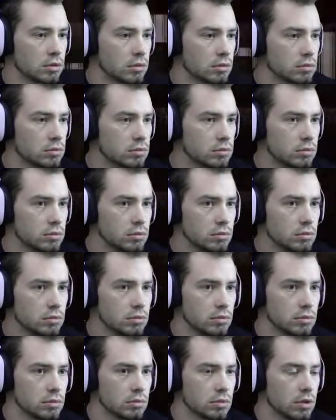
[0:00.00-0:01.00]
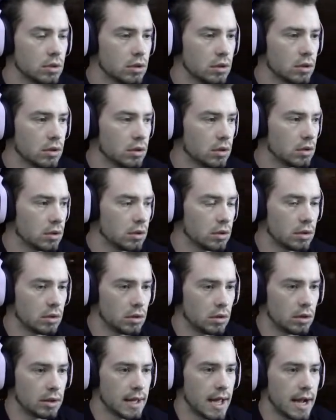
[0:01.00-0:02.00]
Is that a dead body?
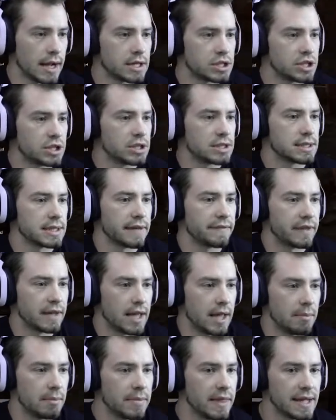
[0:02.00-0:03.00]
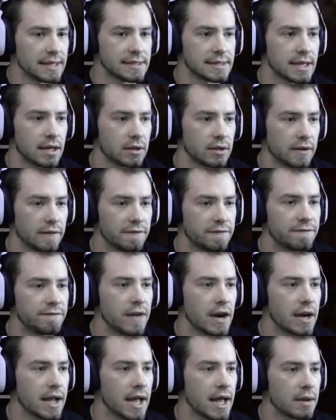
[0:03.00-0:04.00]
Yeah, because she just left the game. That scared the
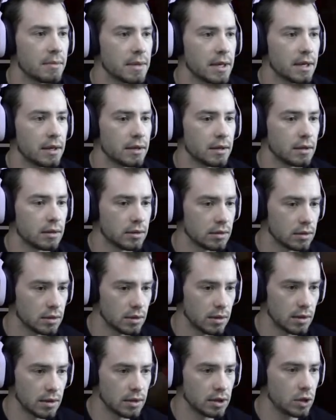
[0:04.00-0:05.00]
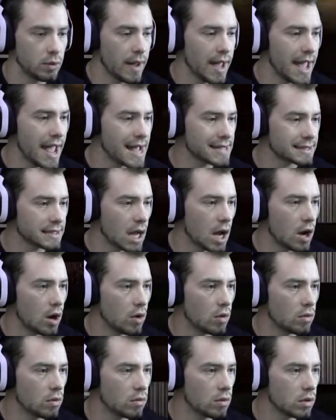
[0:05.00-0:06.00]
fuck out of me. You
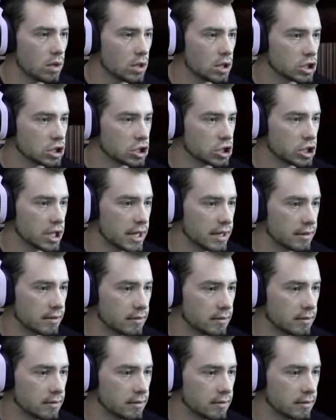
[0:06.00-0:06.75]
asshole! Shit.